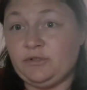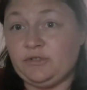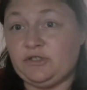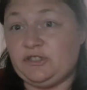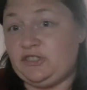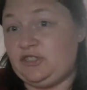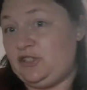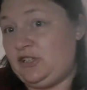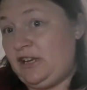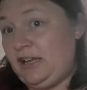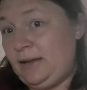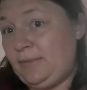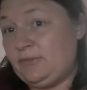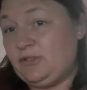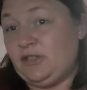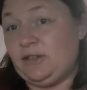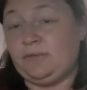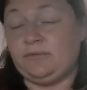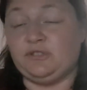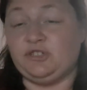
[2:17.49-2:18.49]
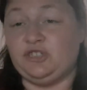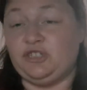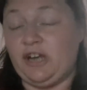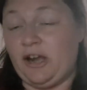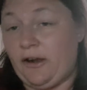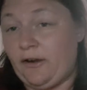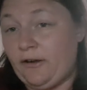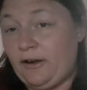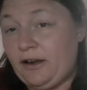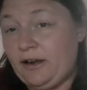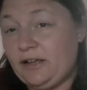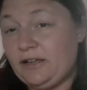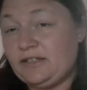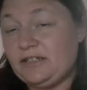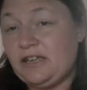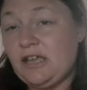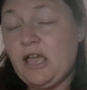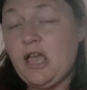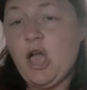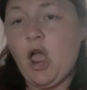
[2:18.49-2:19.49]
It was the slums. It was
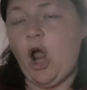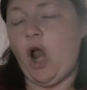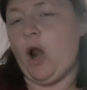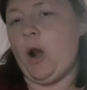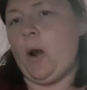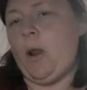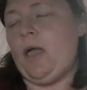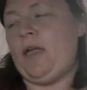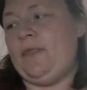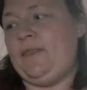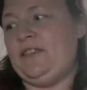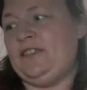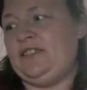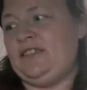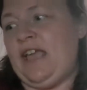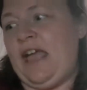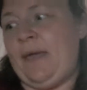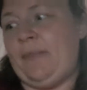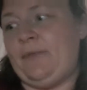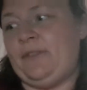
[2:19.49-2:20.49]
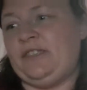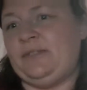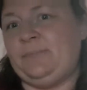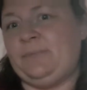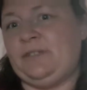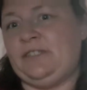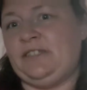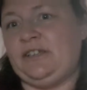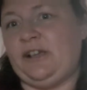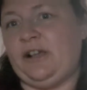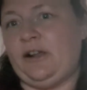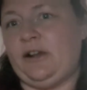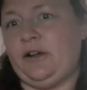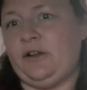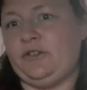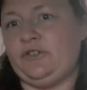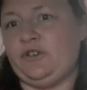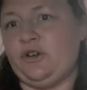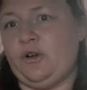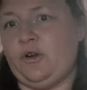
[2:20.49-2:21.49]
derelict, and at this
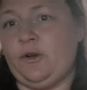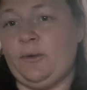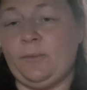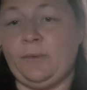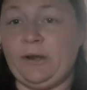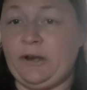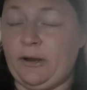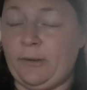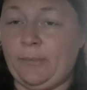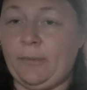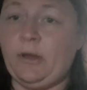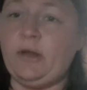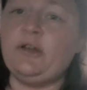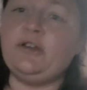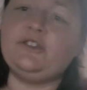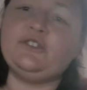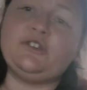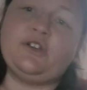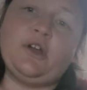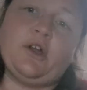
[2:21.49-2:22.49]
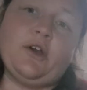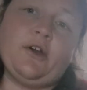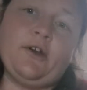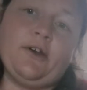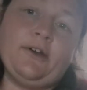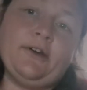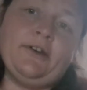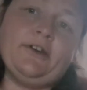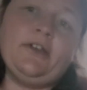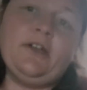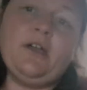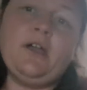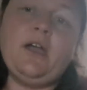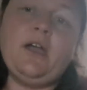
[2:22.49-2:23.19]
particular time when her murders occurred,